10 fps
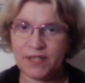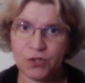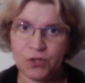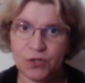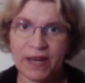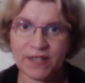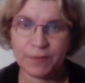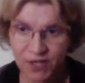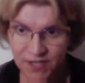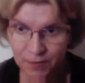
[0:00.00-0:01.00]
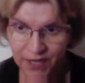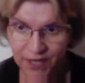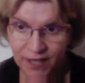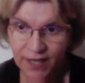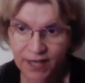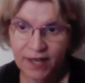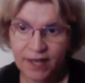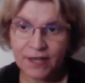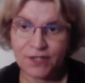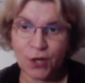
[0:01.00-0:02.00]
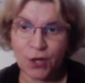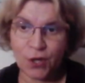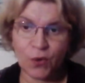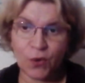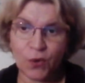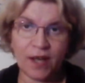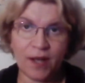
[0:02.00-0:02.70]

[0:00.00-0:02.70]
to make this possible. So